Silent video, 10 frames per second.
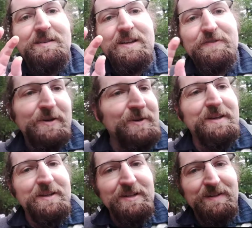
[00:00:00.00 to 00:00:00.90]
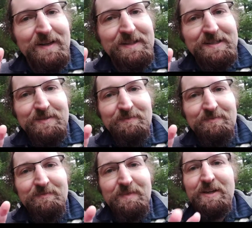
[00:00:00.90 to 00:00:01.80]
if you're in a Hindi class,
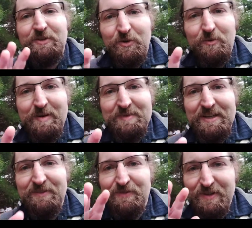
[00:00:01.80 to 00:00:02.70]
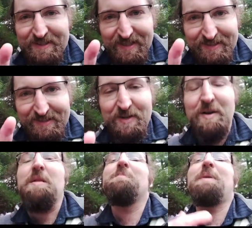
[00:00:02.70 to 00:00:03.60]
ignore what I'm saying for the test,
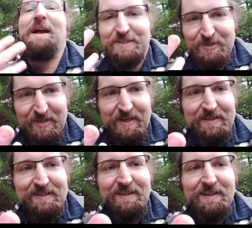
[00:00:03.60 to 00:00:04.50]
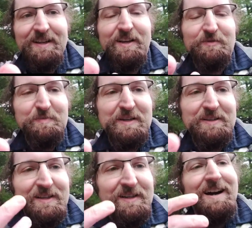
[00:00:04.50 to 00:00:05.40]
pass your test, and repeat
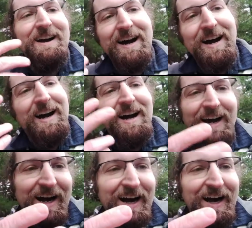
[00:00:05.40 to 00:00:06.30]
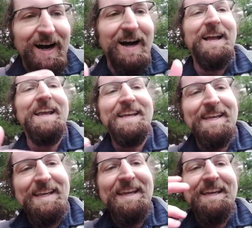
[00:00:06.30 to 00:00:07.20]
the ah,
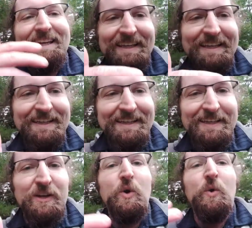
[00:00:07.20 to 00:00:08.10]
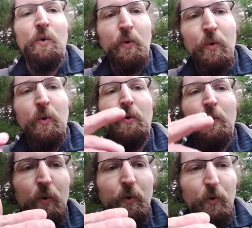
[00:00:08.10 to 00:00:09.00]
ii,
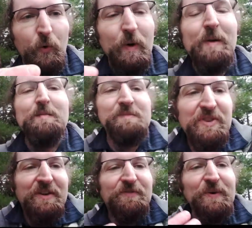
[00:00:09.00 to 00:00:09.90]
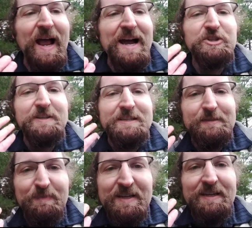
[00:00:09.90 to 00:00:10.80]
oo. But then for actually
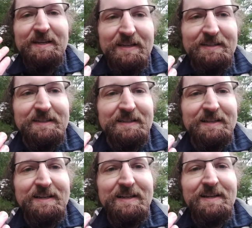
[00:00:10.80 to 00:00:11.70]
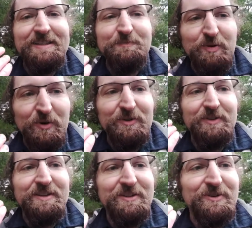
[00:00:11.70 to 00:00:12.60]
speaking Hindi, it's important
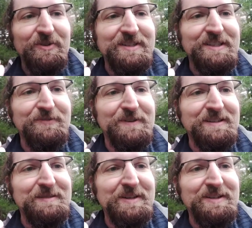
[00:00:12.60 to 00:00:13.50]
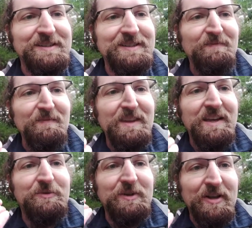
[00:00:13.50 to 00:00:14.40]
that you know this difference, because
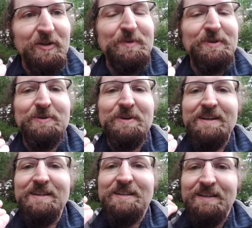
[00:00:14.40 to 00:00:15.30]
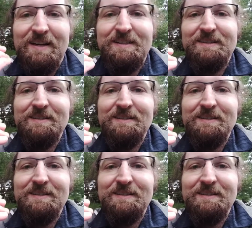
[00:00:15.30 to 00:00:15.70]
it will help you to not